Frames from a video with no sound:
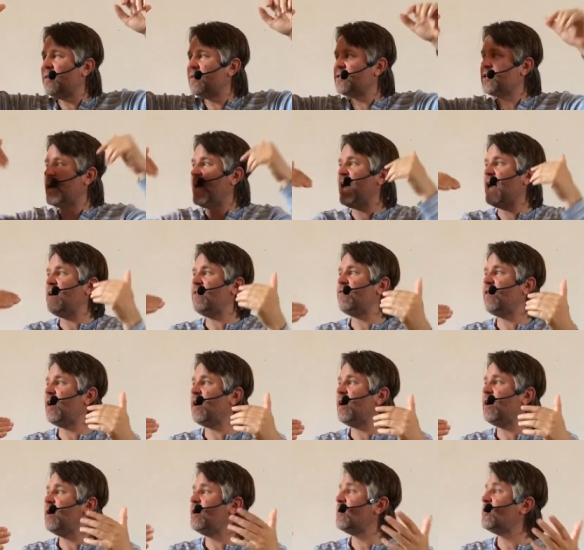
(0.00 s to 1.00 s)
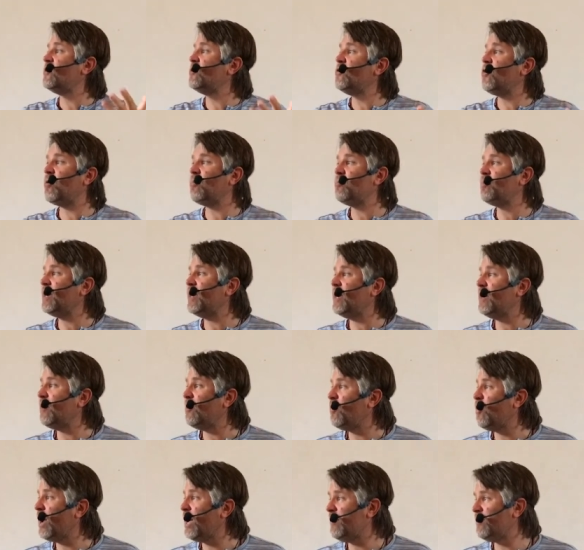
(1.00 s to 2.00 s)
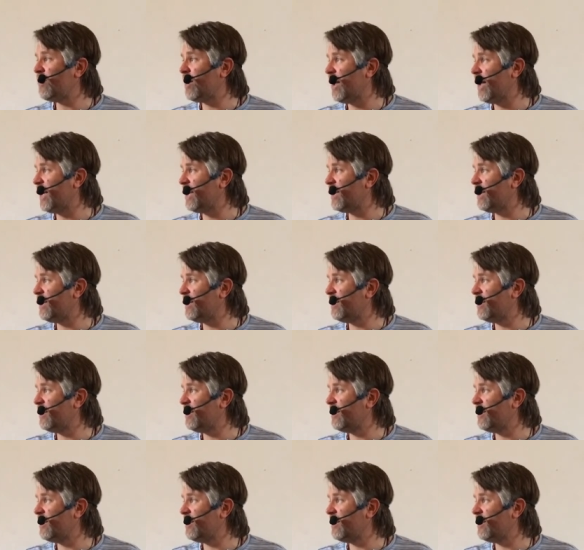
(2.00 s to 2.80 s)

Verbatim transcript: to ever not be wave-like.